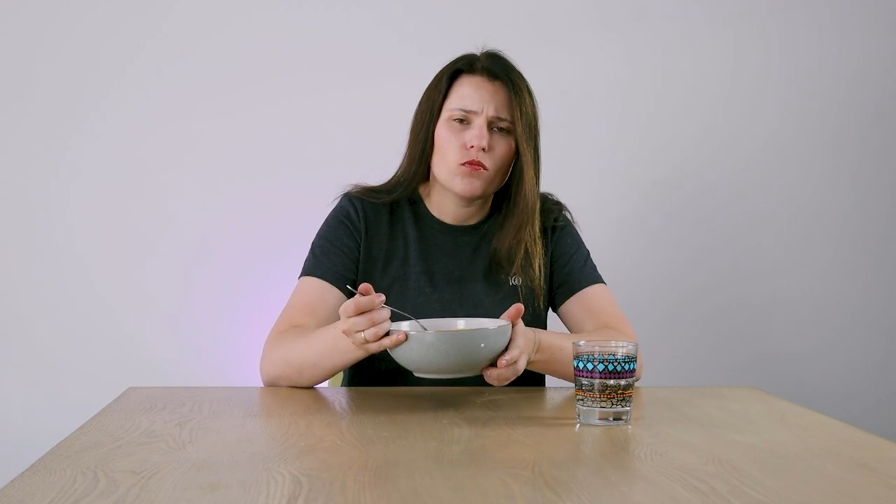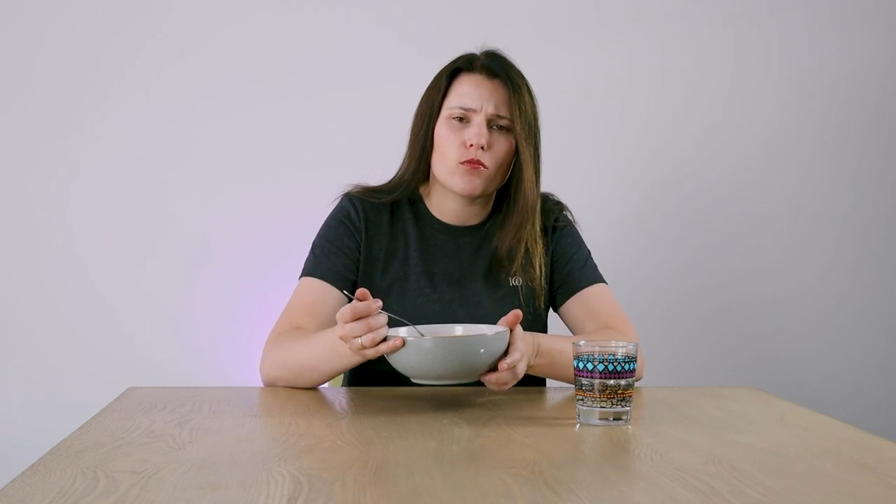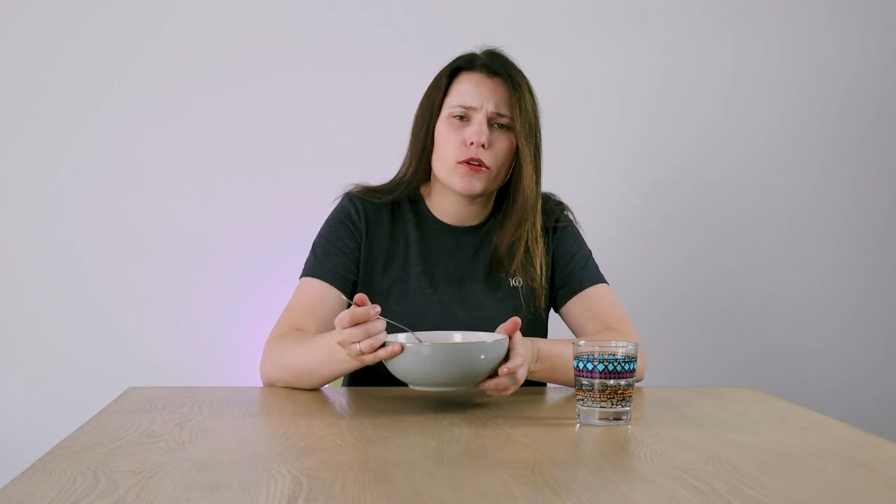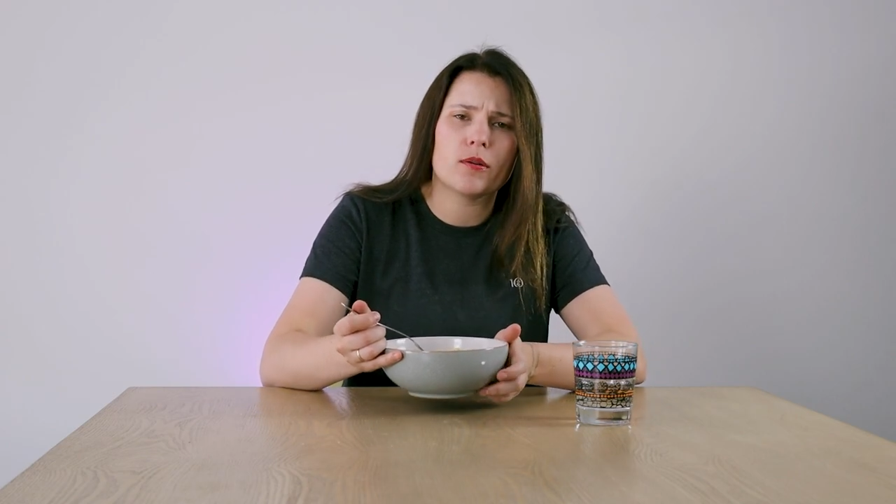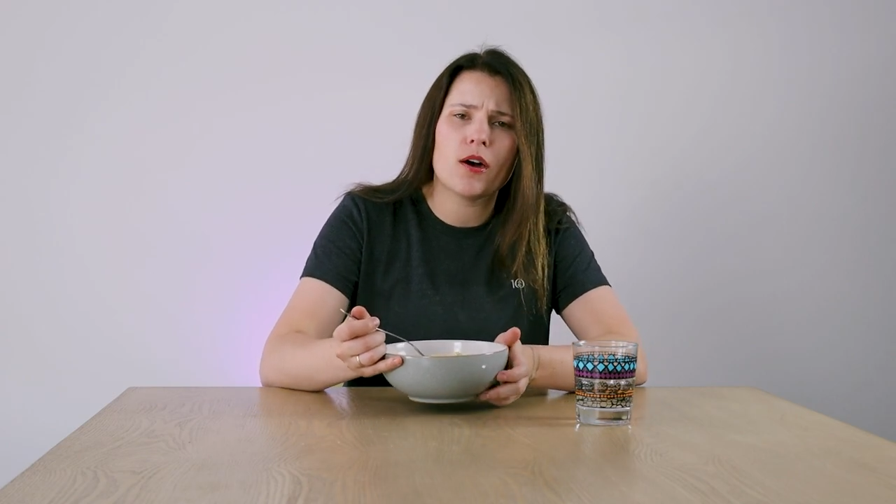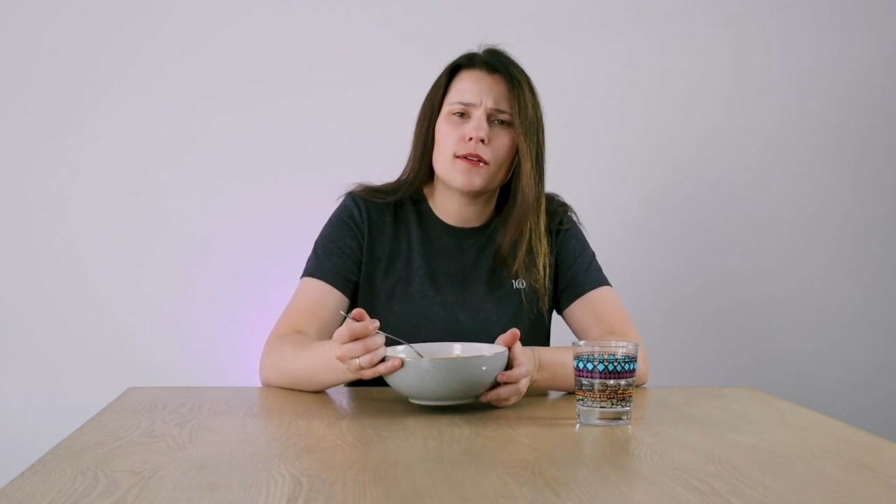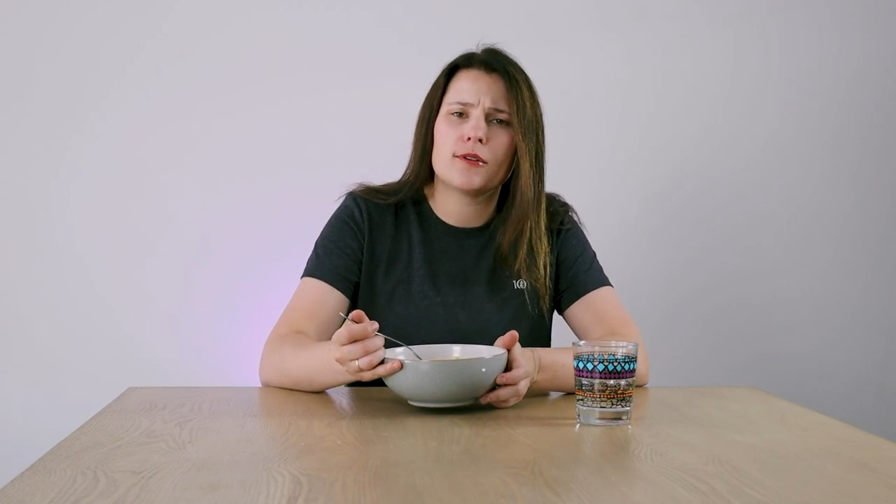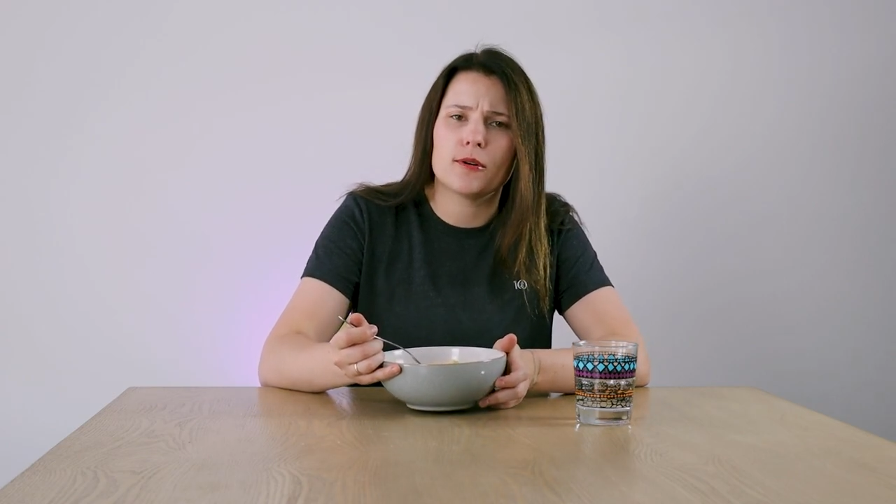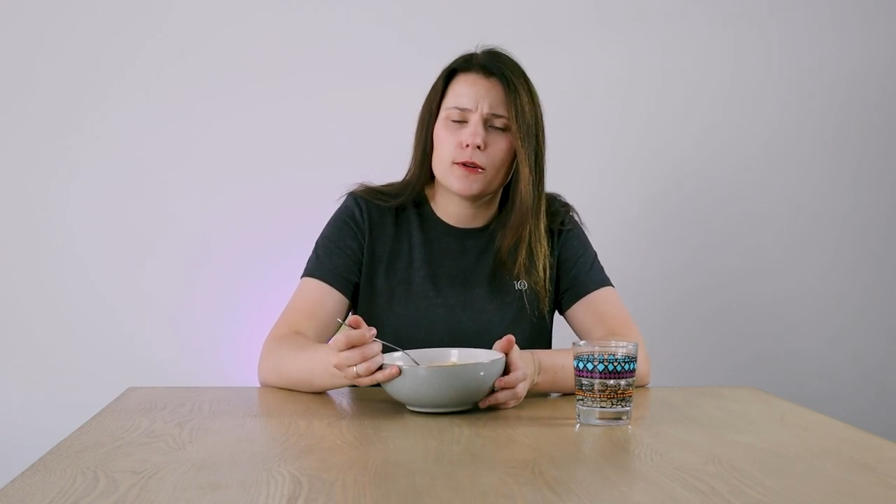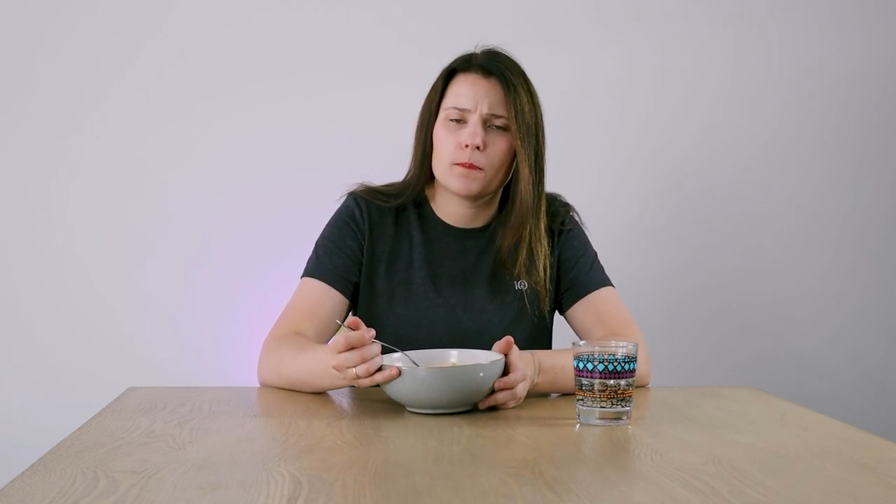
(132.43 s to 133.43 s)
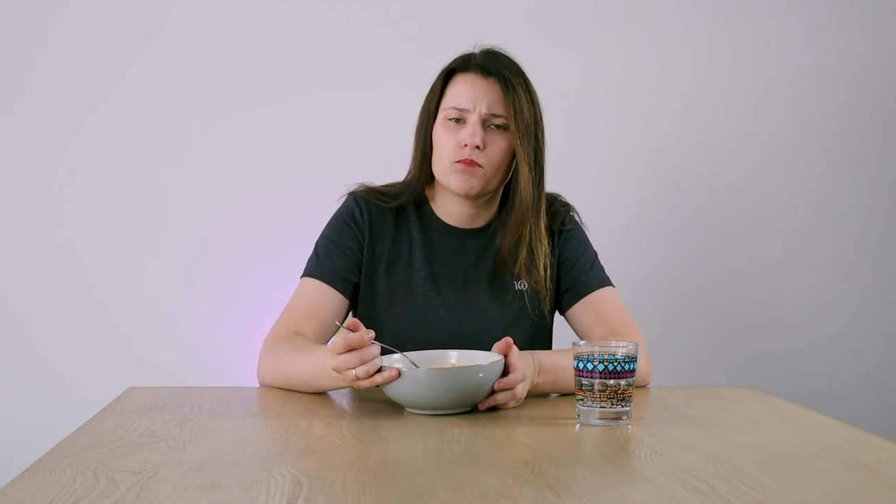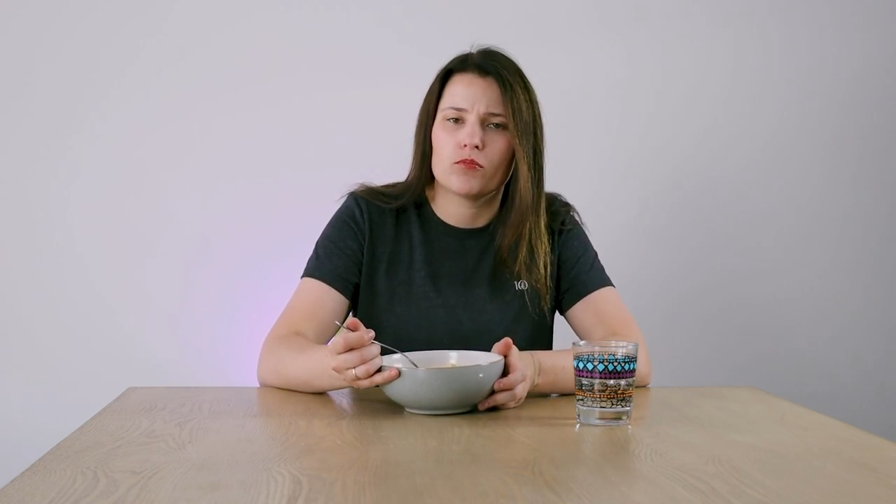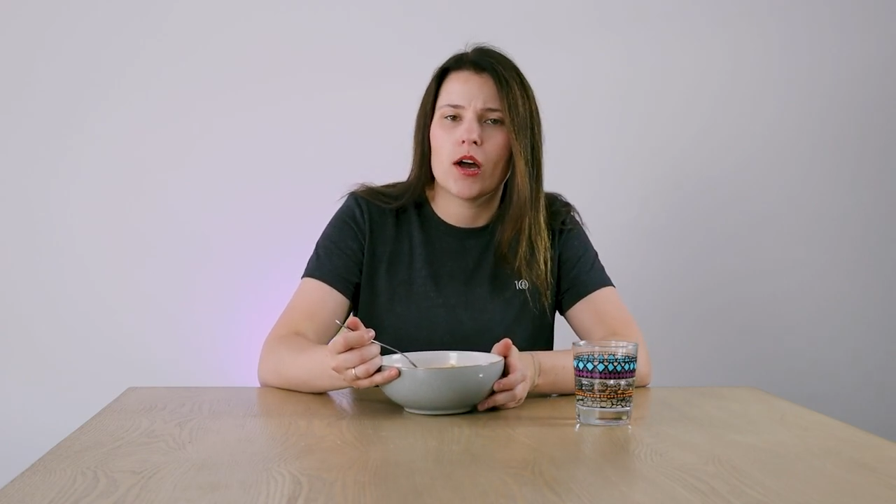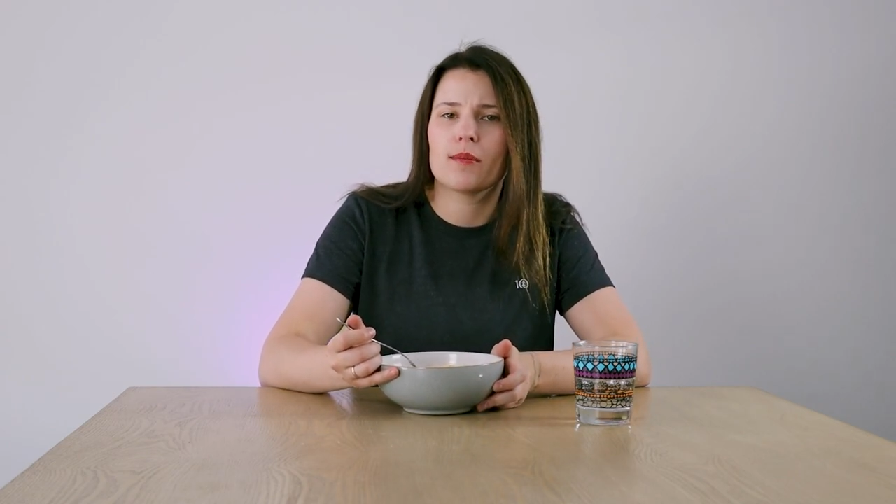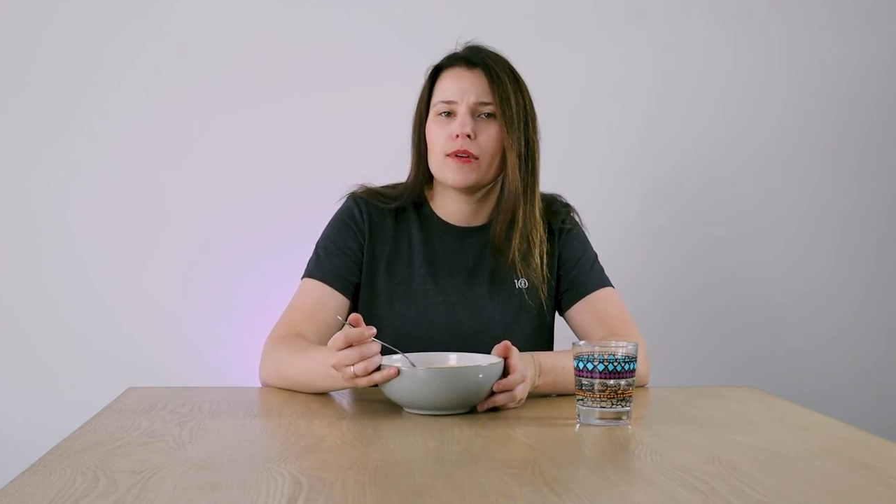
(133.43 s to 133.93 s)
But above all,
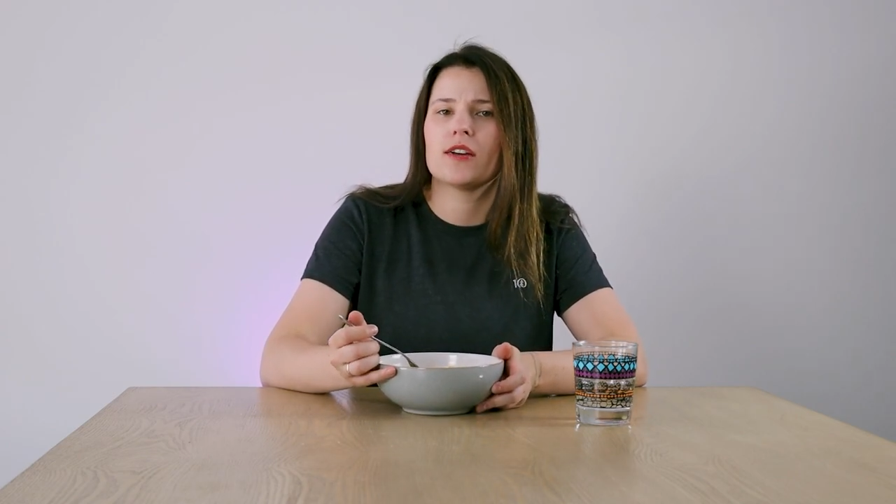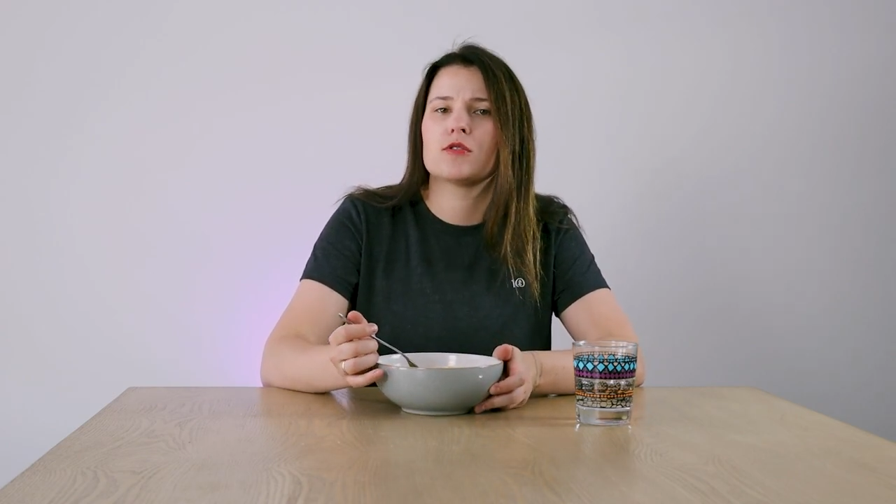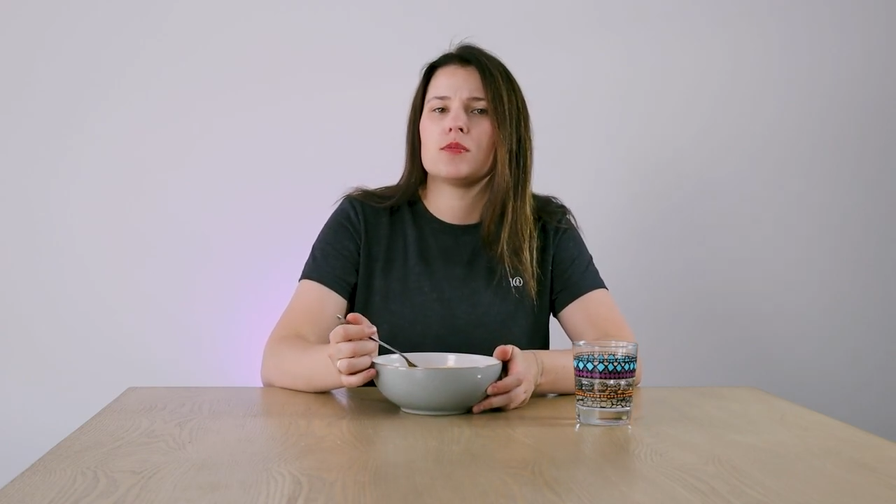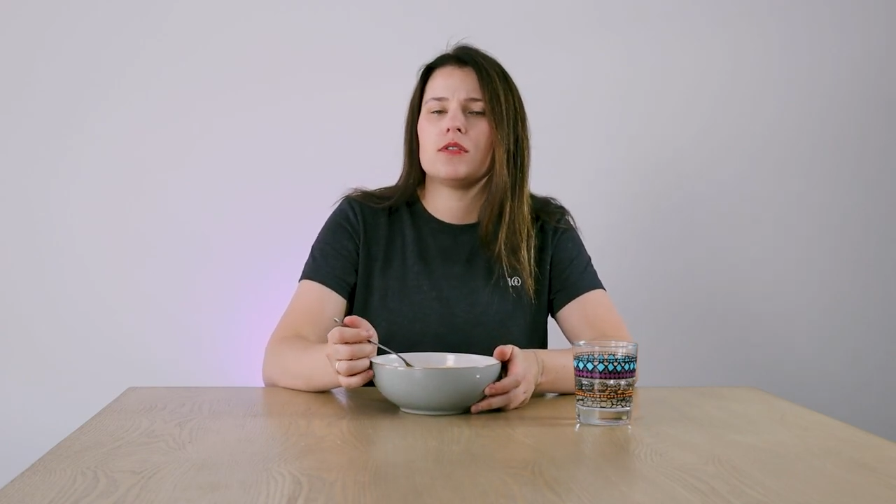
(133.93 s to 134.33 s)
mukbangs